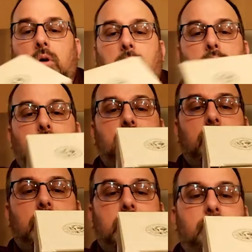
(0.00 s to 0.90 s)
Going to
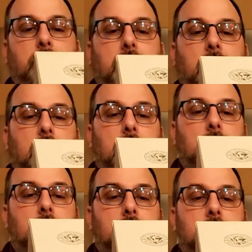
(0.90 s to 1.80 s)
butcher this
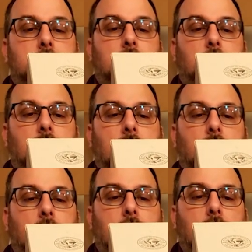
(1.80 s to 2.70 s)
because
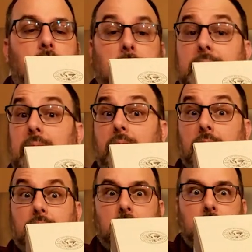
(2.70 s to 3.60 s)
my
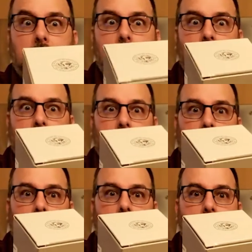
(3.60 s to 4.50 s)
Gaelic is not
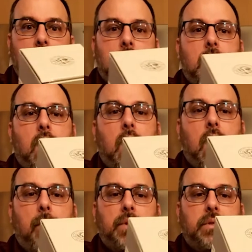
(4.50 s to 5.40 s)
that great.
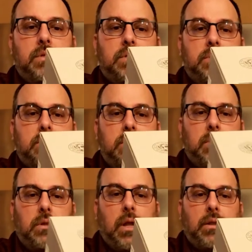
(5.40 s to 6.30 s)
But this is
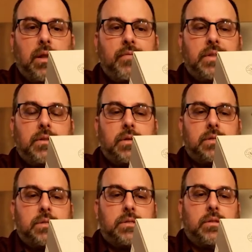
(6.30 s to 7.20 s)
the Glenlivet.
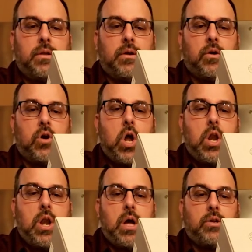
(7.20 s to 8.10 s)
This is their
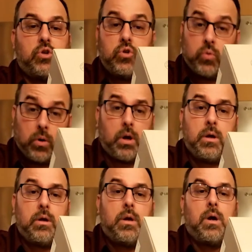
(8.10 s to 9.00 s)

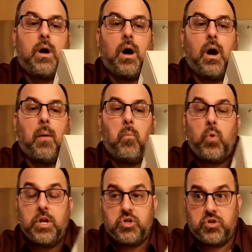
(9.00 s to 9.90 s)
Nàdurra,
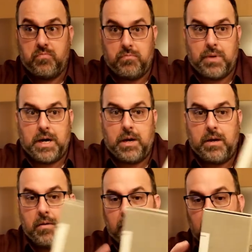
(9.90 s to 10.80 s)
which
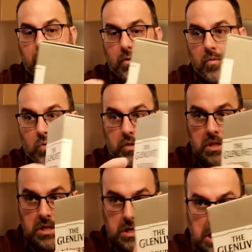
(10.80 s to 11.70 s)
by right here
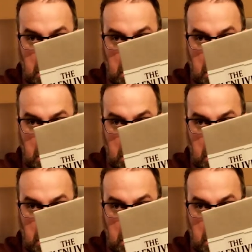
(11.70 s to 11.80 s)
on the